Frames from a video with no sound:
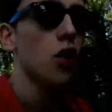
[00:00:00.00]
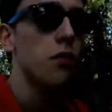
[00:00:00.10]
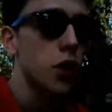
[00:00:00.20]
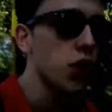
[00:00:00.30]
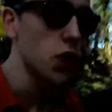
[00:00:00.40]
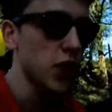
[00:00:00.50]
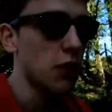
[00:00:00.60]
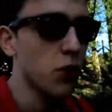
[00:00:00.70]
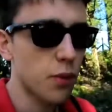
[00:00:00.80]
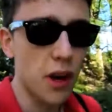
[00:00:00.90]
reduce how
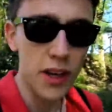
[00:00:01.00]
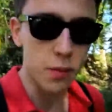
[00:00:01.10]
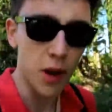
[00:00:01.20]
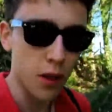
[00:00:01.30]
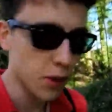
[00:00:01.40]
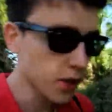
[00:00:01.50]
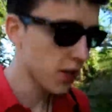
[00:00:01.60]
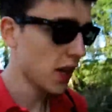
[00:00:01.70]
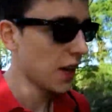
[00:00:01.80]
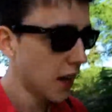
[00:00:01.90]
much money I spend on the bus.
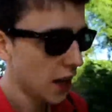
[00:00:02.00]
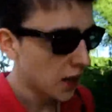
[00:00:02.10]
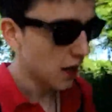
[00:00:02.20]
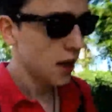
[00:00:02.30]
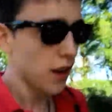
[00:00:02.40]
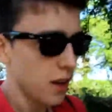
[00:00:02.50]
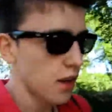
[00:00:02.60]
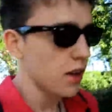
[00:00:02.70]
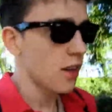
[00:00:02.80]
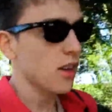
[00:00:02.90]

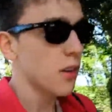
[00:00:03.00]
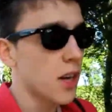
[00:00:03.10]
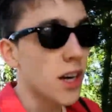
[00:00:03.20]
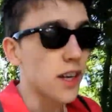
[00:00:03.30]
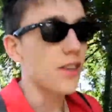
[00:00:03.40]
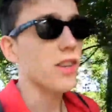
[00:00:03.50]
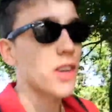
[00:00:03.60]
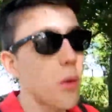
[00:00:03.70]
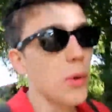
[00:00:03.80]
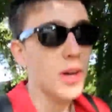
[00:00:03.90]
Because there's
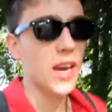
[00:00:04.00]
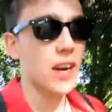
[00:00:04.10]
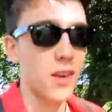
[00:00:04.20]
no point getting